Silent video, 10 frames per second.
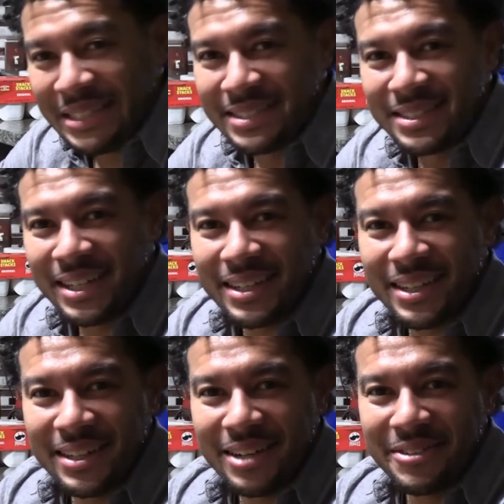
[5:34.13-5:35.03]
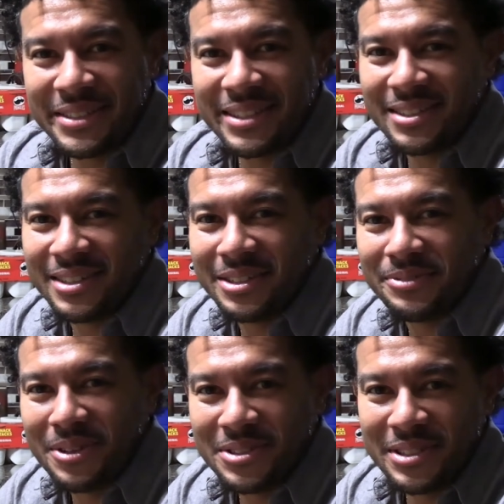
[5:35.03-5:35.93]
check in, everything good.
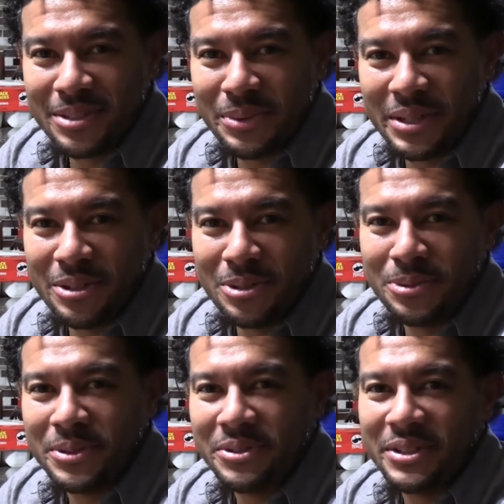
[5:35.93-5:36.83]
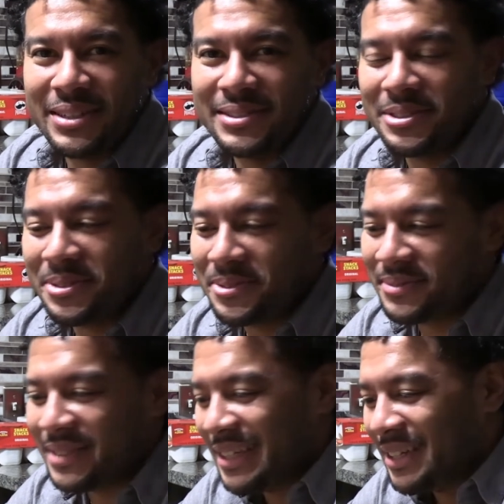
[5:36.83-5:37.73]
First thing we do, what do kids do?
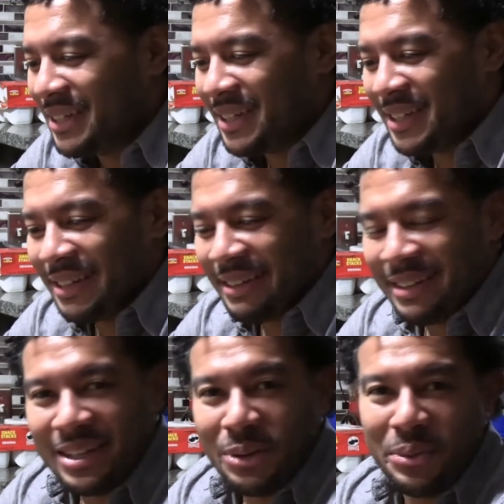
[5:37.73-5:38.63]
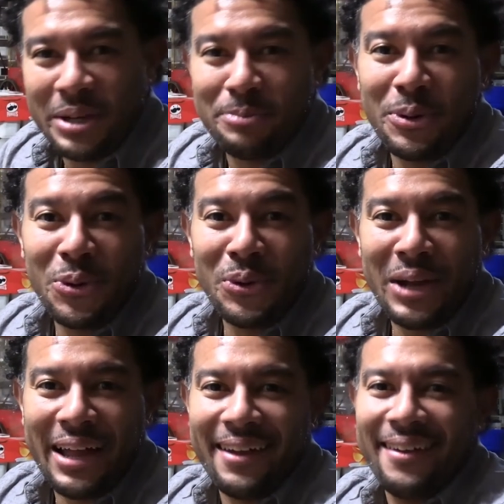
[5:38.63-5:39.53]
Where the pool
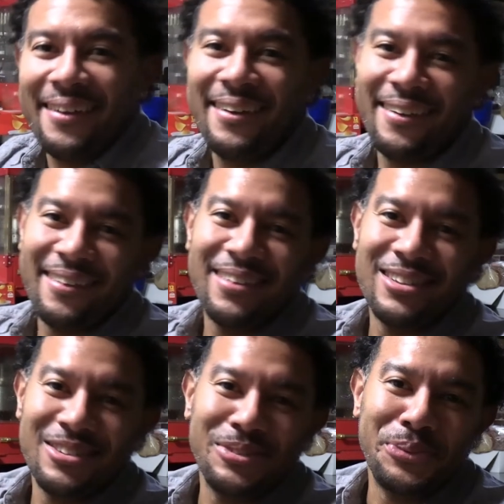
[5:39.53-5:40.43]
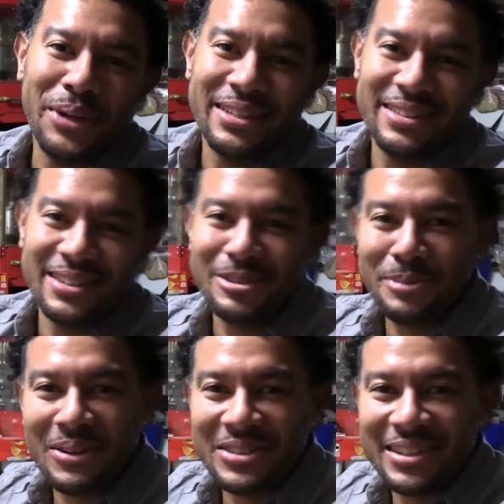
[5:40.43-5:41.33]
at? We ain't thinking
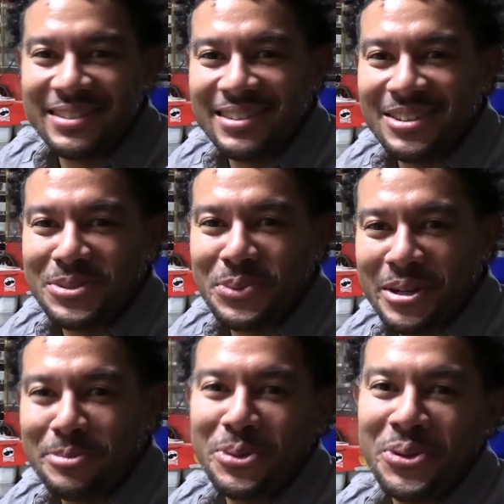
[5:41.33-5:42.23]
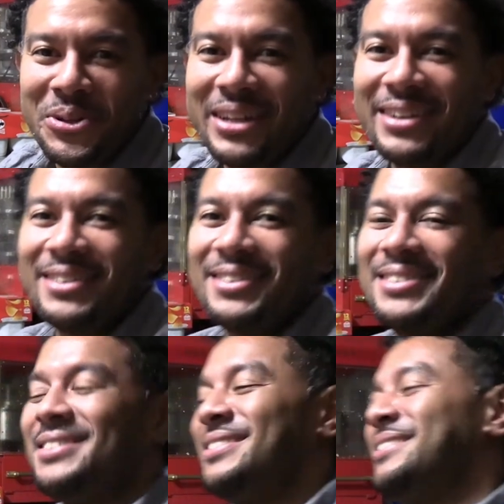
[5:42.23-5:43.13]
about nothing else. Where the pool at?
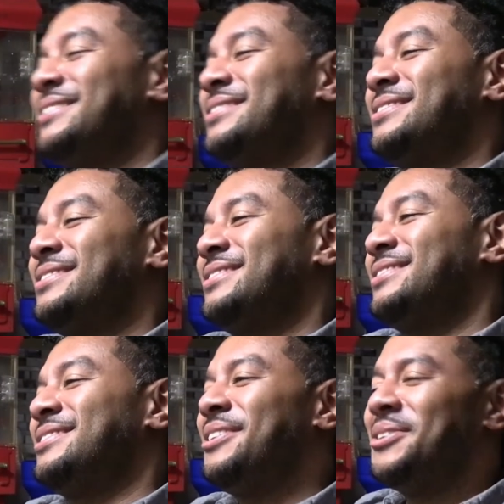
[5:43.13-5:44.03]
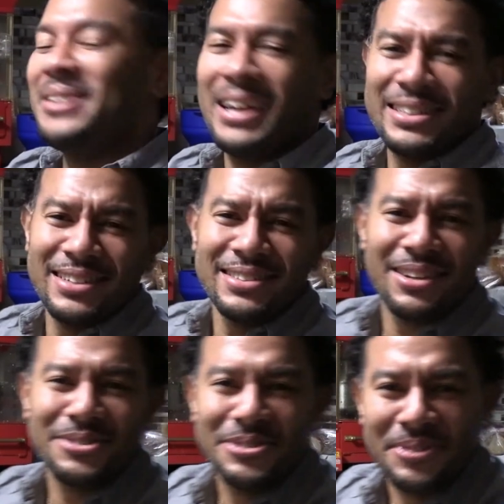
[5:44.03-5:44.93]
So I think
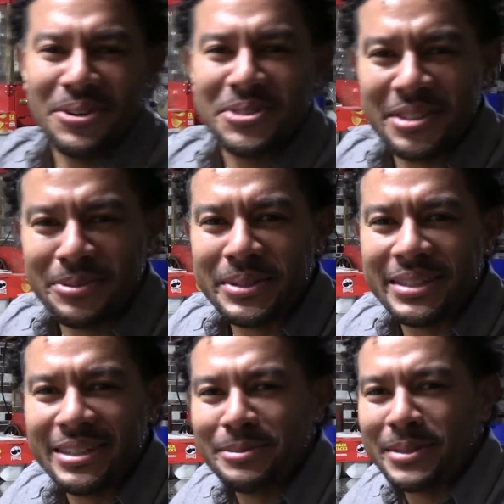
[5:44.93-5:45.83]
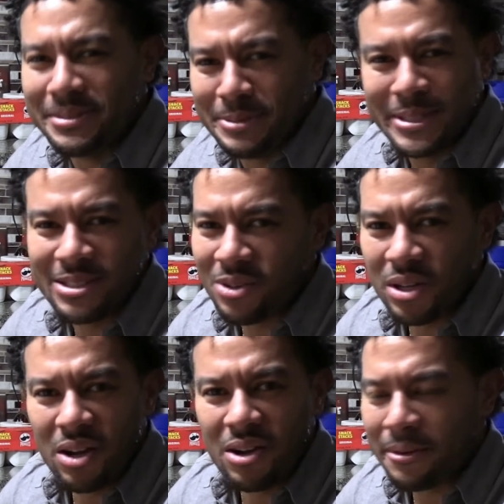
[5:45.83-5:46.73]
that was the first thing we did, but it's been so
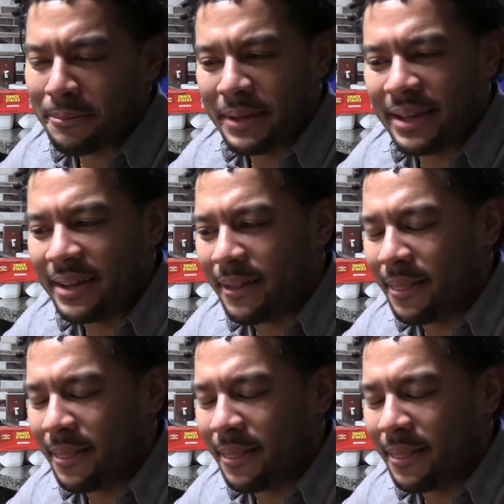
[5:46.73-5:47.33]
long, man.